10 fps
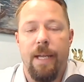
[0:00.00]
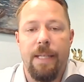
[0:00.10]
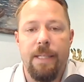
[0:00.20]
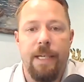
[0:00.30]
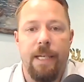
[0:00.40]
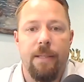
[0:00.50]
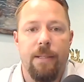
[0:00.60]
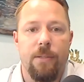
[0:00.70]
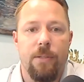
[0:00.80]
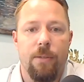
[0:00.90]
And then
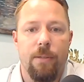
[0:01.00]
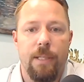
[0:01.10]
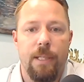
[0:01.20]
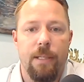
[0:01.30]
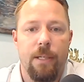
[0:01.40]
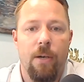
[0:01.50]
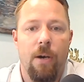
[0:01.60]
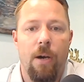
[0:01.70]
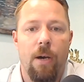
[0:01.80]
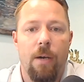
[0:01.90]
the
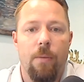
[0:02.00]
car